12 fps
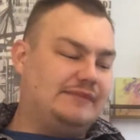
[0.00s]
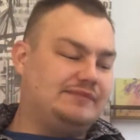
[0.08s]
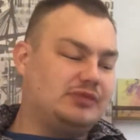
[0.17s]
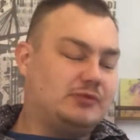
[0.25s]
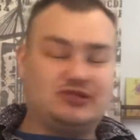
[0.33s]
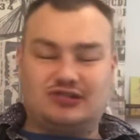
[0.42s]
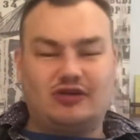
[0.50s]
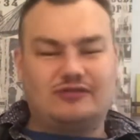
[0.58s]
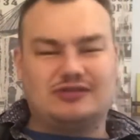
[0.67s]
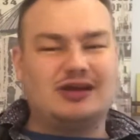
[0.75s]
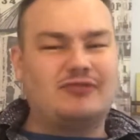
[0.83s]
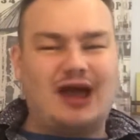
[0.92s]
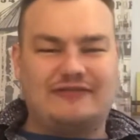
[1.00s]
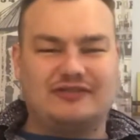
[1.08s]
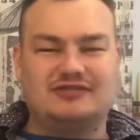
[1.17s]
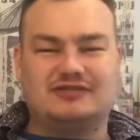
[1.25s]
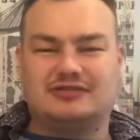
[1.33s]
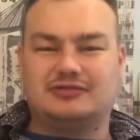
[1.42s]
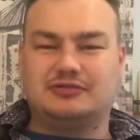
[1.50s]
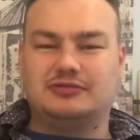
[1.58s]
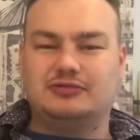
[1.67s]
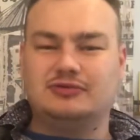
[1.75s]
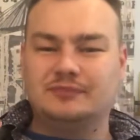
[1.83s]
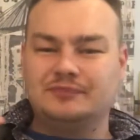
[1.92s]
which is obviously a reference
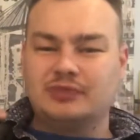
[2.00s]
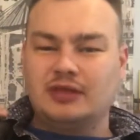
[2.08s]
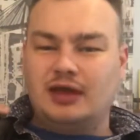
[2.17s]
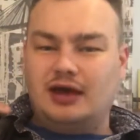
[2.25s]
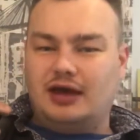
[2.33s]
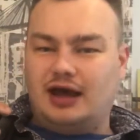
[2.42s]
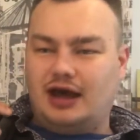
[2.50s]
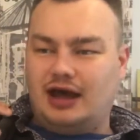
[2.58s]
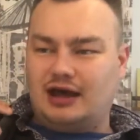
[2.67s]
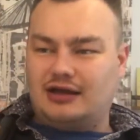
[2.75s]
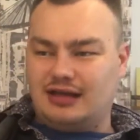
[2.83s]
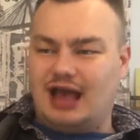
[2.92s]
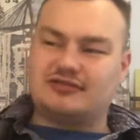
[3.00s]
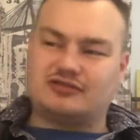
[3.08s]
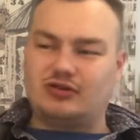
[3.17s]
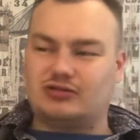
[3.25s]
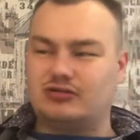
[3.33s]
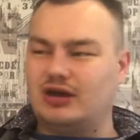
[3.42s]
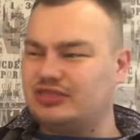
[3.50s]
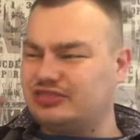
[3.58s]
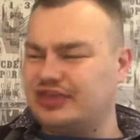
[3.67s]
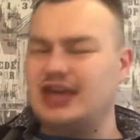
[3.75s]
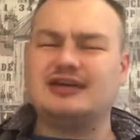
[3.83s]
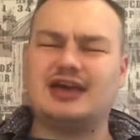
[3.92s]
to classic Doctor Who. I
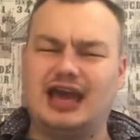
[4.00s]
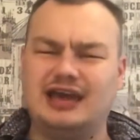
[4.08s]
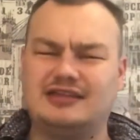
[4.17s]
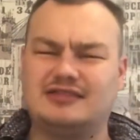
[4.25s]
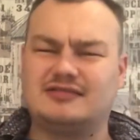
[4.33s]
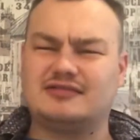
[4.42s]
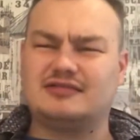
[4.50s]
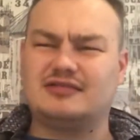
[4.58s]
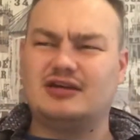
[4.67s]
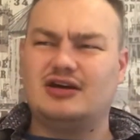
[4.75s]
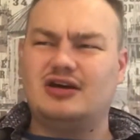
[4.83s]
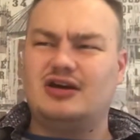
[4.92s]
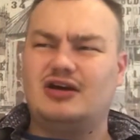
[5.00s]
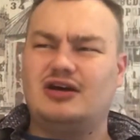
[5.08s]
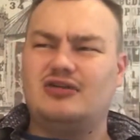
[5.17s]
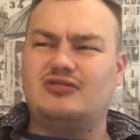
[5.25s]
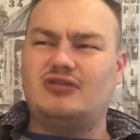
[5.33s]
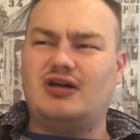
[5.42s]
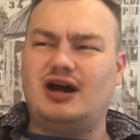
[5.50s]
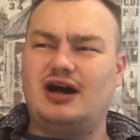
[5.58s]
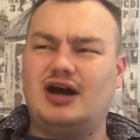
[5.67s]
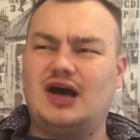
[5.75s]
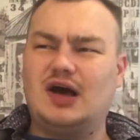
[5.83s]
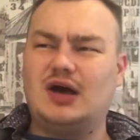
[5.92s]
think it's
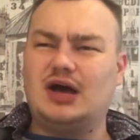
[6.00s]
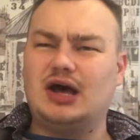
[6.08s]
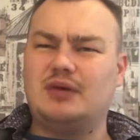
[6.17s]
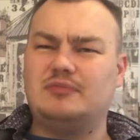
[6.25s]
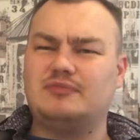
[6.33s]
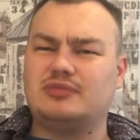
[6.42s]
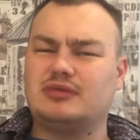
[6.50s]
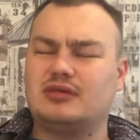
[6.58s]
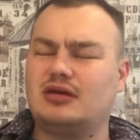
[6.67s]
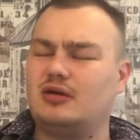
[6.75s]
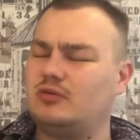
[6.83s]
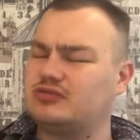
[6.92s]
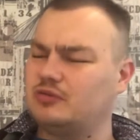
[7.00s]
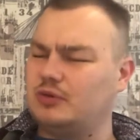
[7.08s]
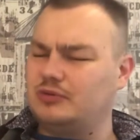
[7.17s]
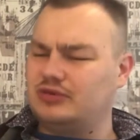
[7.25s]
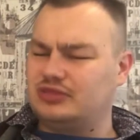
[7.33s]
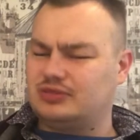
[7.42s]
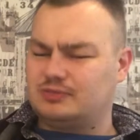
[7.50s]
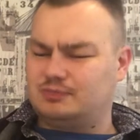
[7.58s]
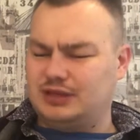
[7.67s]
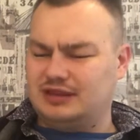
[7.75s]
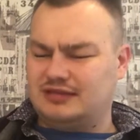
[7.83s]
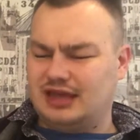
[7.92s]
what's the one with
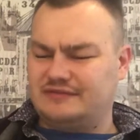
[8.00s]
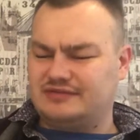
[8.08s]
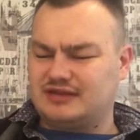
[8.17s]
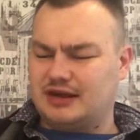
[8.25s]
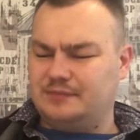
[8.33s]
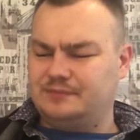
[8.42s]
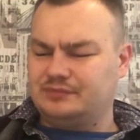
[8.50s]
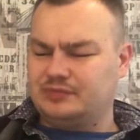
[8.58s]
Peter Davison?